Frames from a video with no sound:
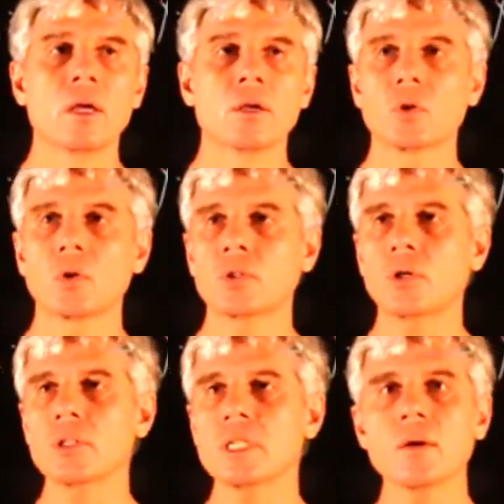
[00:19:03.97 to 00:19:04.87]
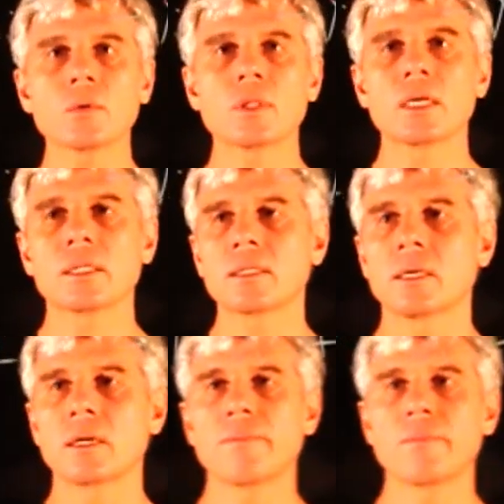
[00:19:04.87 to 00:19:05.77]
So it turns out
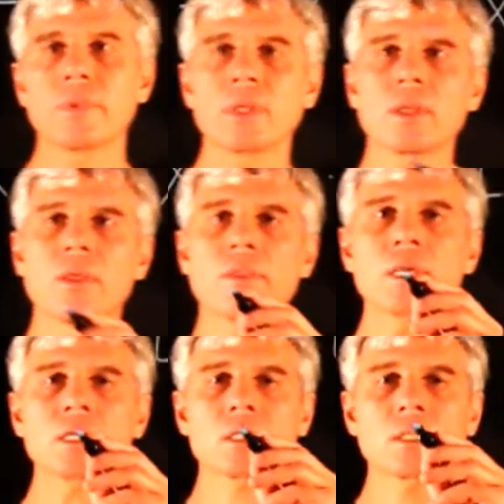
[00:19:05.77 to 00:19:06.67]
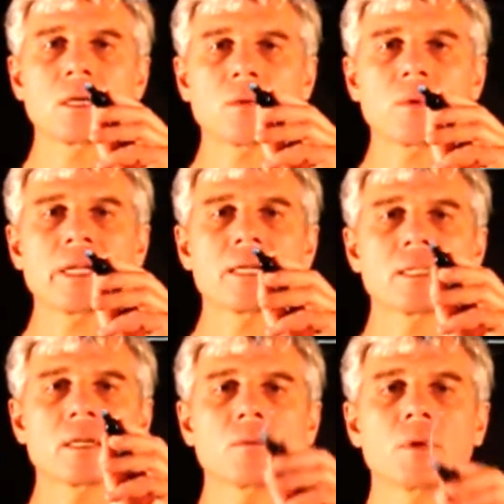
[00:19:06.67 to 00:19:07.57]
that this
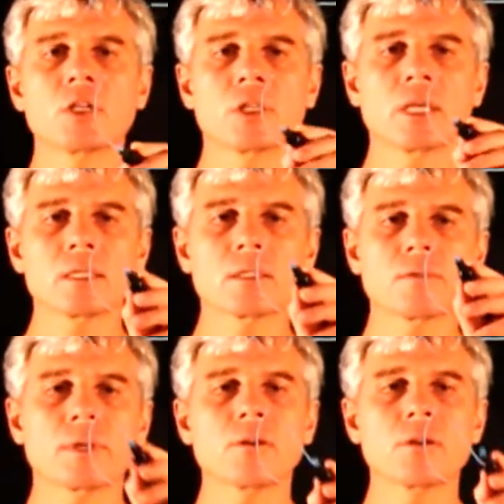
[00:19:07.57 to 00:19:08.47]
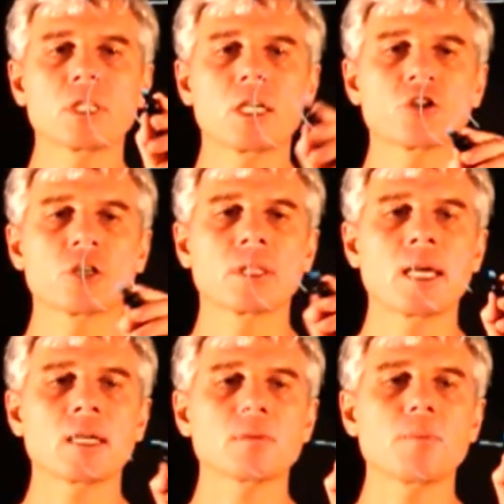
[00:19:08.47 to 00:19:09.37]
quadratic equation has factorization
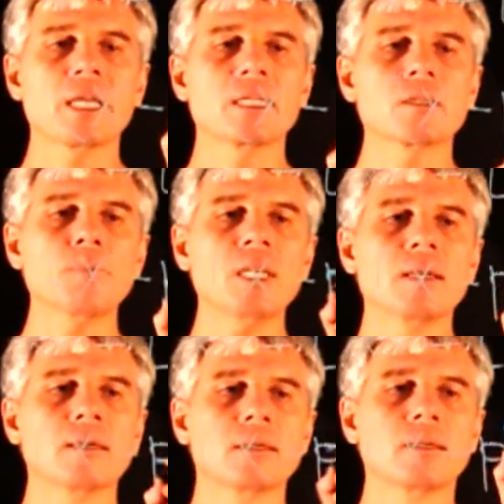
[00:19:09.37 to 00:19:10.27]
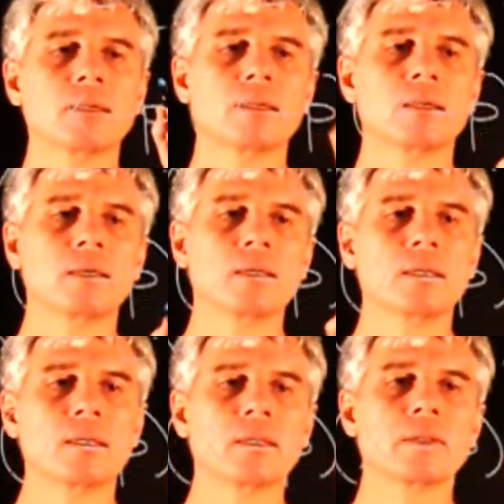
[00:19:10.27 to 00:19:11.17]
x minus p
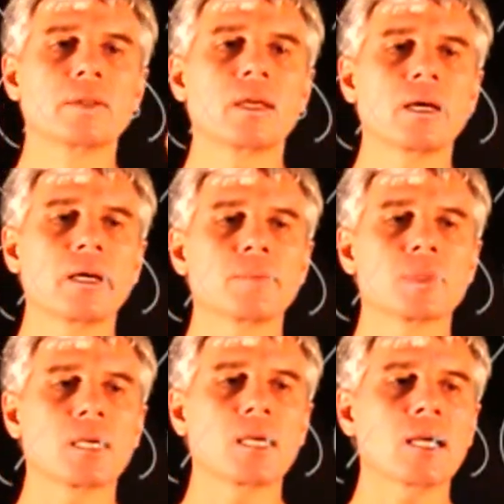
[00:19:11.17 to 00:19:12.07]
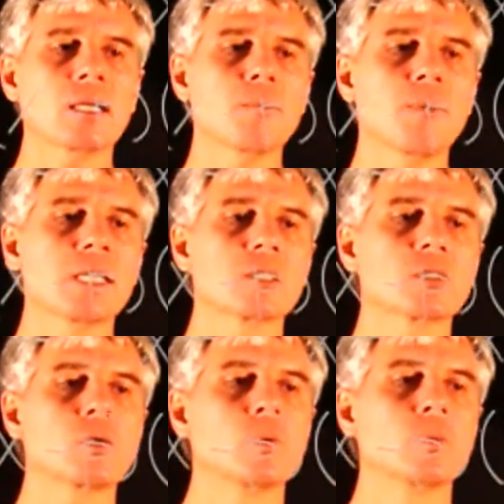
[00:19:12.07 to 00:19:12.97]
times x minus
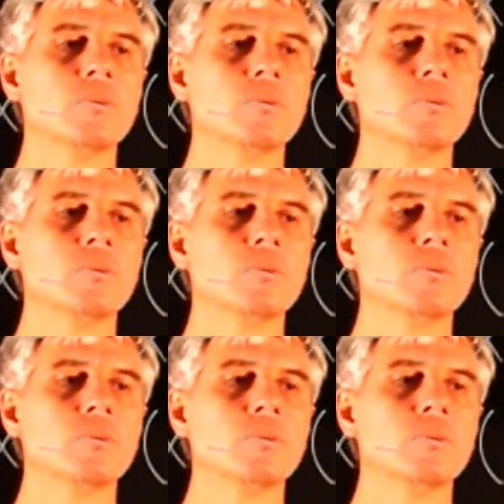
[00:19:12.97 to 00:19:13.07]
q.